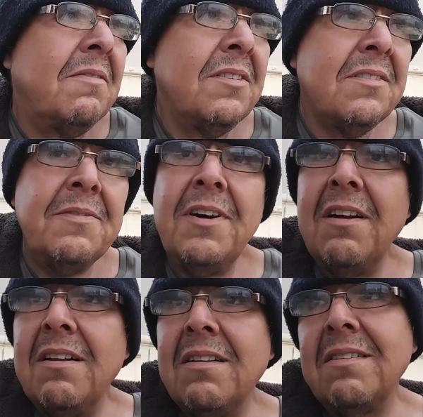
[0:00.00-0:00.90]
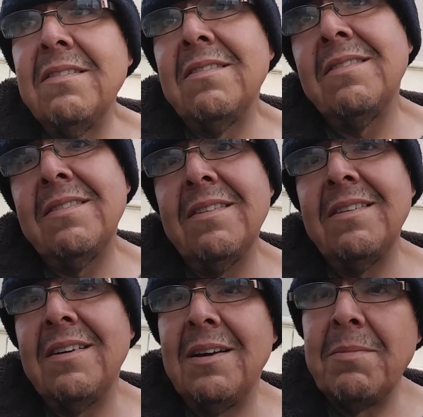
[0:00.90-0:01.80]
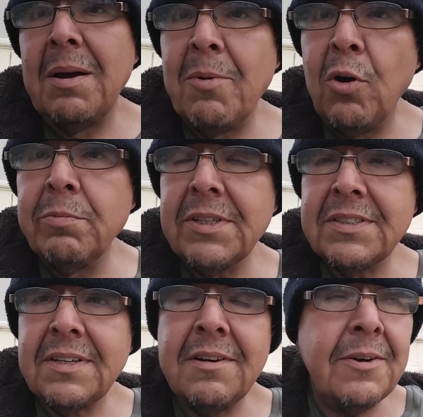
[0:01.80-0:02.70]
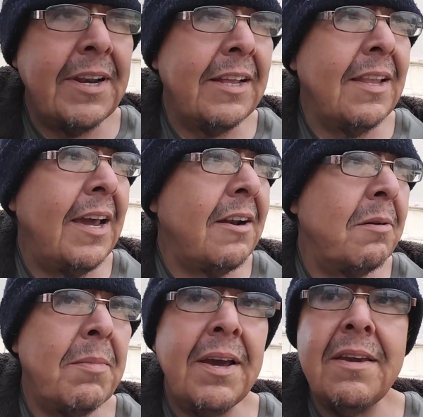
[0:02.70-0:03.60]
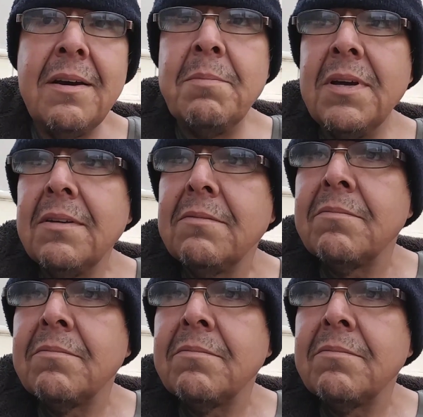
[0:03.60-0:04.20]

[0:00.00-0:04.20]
first of all, I'm, I'm homeless, you know, and I lied on my um,